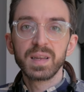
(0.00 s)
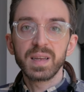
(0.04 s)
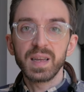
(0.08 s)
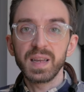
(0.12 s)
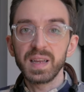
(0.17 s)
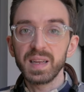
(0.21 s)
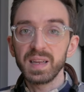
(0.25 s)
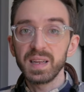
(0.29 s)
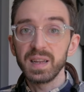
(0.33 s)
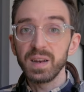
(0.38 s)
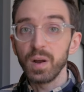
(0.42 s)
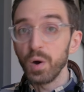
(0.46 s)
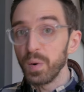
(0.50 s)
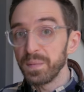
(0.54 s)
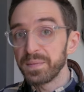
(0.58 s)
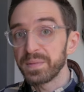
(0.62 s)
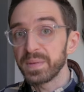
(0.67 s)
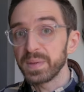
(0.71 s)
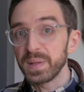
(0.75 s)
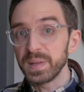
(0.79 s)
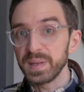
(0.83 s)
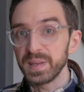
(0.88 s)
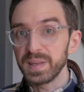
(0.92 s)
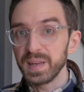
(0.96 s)
And
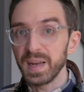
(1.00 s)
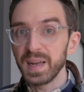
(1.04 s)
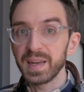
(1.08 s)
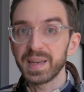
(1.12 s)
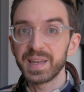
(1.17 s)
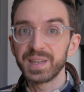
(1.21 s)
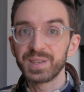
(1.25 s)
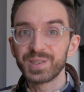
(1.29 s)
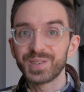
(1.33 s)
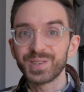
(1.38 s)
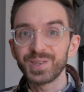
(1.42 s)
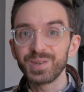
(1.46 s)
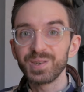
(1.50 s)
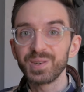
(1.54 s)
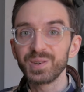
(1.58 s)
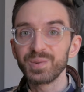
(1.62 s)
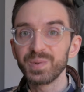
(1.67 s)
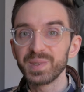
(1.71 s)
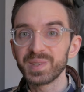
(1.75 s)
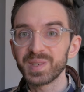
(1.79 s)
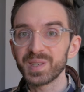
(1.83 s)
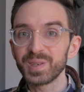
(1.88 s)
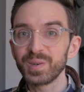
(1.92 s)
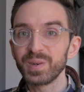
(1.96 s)
hopefully I can show you
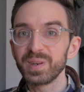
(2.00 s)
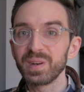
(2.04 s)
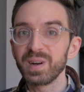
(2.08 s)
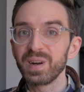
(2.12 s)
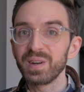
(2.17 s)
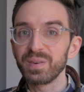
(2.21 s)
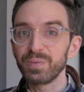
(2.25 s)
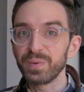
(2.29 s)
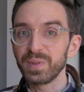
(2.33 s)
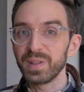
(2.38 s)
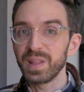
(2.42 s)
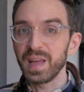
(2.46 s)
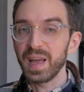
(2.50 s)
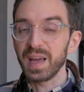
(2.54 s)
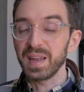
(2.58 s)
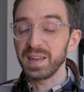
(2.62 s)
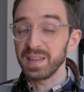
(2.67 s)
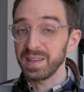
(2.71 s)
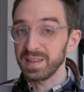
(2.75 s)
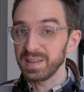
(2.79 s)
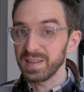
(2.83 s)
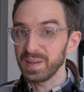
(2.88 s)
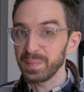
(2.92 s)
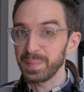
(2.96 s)
what's going on with that
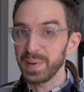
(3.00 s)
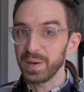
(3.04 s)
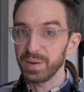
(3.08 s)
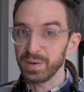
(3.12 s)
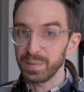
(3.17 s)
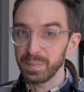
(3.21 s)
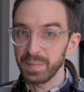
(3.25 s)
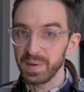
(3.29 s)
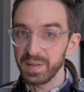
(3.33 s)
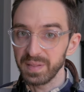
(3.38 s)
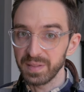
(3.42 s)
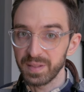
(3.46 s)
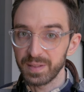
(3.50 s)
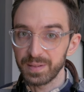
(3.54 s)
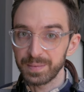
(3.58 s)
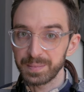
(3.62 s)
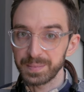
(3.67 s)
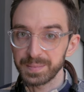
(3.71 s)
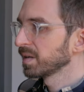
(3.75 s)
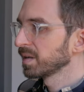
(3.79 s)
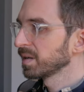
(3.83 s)
in about a month.